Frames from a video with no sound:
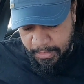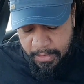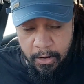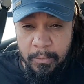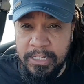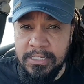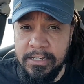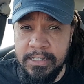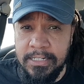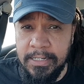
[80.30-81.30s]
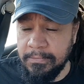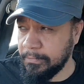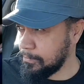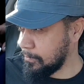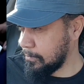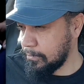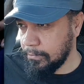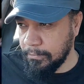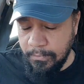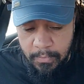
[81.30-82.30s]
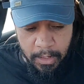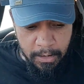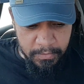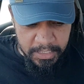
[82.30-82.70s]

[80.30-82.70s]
No, but seriously. Have you